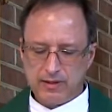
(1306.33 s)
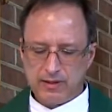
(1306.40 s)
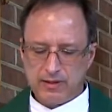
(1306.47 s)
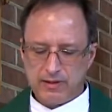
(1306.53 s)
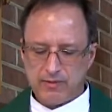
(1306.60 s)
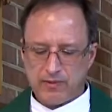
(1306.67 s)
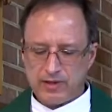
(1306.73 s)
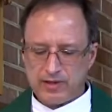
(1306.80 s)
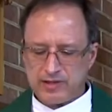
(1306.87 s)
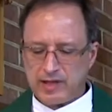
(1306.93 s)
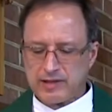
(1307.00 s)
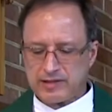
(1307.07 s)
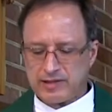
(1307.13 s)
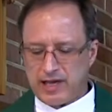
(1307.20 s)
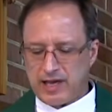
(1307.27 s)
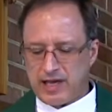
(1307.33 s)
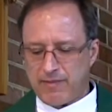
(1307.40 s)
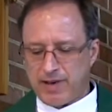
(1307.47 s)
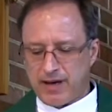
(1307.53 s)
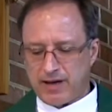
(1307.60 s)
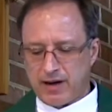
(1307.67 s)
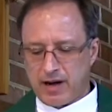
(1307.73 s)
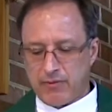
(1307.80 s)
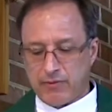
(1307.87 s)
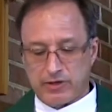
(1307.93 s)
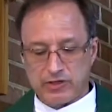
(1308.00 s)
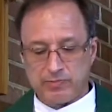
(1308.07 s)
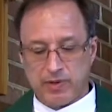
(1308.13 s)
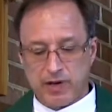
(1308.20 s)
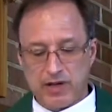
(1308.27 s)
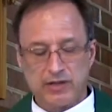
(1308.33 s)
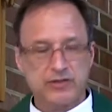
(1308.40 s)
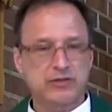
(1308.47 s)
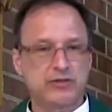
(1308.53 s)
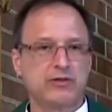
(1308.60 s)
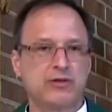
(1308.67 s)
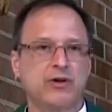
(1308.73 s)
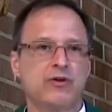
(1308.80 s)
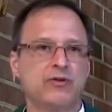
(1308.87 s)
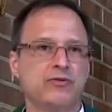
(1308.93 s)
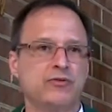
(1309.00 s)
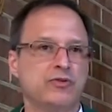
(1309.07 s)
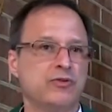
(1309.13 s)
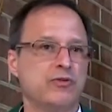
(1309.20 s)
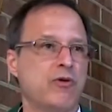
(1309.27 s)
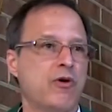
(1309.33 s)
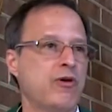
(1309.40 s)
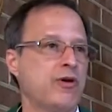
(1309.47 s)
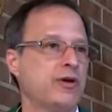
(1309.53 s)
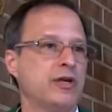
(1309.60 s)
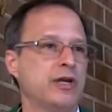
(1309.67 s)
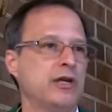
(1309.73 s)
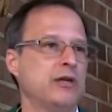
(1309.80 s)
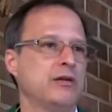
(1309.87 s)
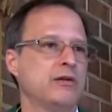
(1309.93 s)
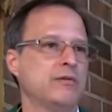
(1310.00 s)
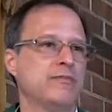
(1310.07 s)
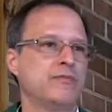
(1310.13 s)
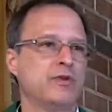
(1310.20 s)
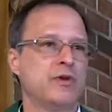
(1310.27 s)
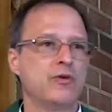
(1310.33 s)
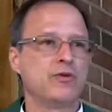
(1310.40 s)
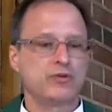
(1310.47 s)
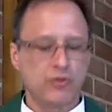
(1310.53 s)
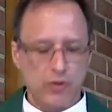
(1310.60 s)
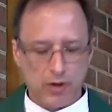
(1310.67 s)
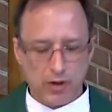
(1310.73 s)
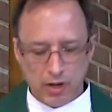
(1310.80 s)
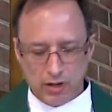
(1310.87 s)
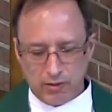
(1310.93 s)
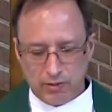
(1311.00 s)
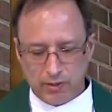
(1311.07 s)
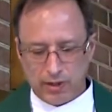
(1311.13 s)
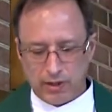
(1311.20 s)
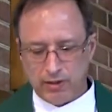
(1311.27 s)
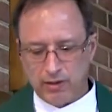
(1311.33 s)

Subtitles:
What does that say about our response to those who are in need, those who are hungry,